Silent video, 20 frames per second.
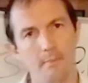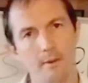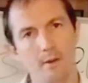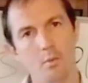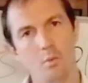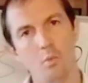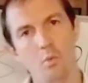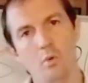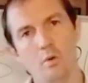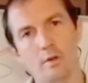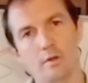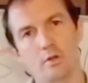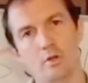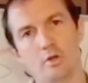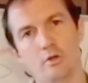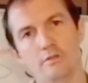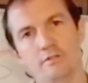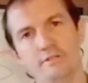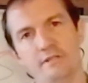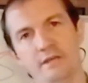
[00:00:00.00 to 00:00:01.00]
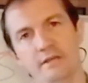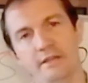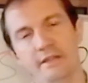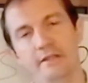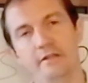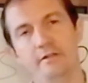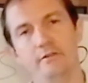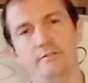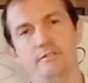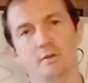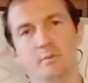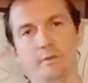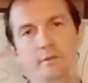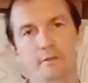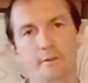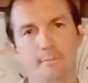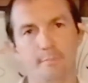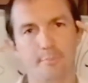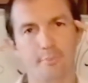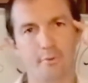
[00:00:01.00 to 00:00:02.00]
But water goes downhill. So
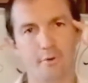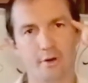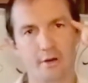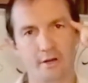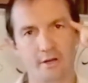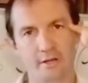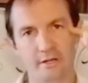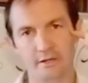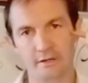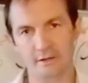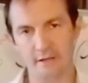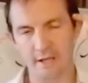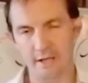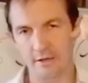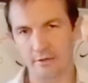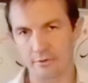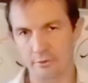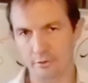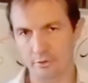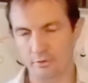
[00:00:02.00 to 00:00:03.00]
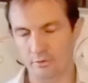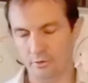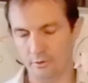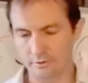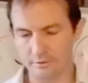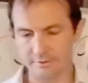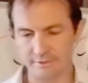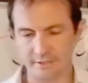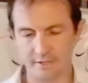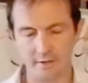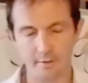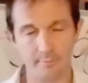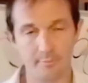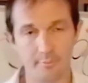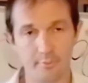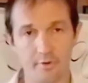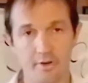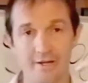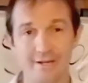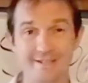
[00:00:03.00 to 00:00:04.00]
in the brain, our neurons and our
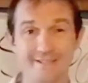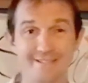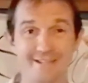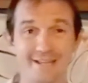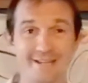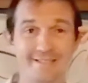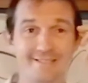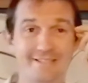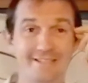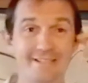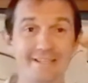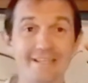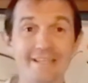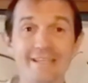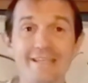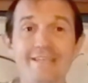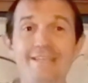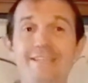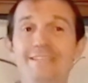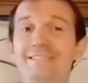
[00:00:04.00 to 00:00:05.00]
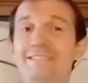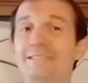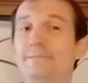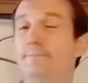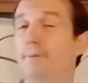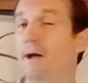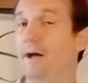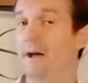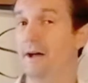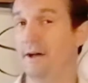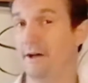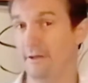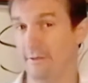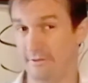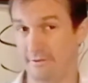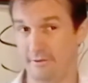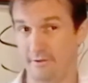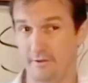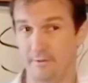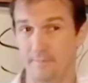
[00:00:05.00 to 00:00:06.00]
brain takes the easy
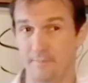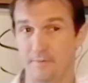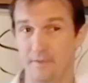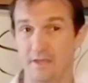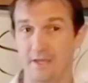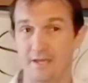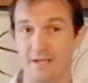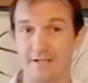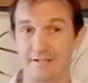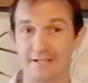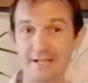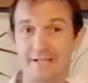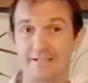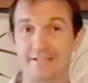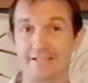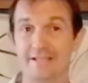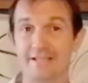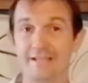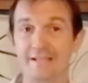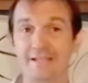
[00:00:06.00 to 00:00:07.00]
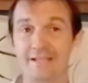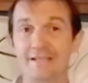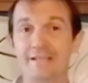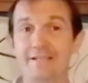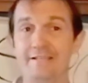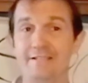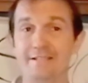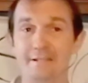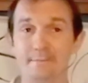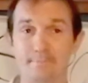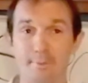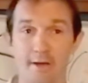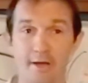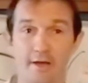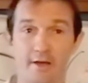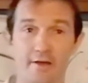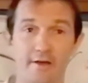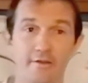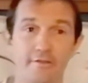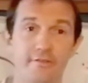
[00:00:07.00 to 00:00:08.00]
path. It takes the easy
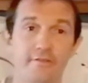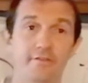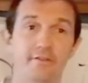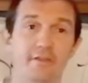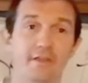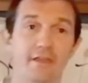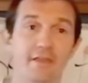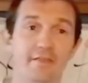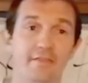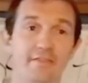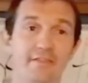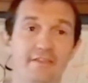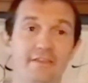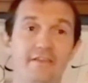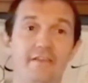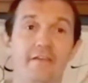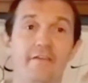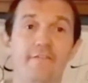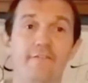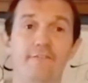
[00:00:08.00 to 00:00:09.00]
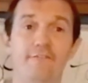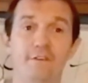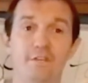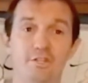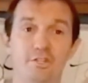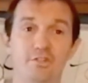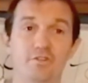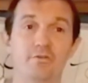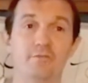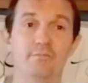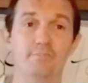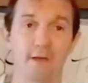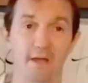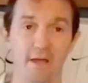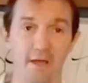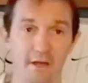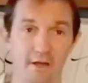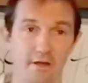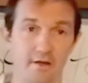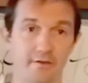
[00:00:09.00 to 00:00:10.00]
path and the efficient
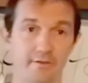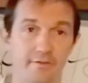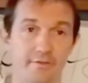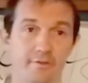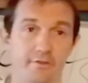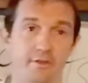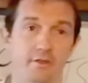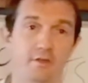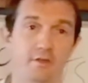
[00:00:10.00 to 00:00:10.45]
path.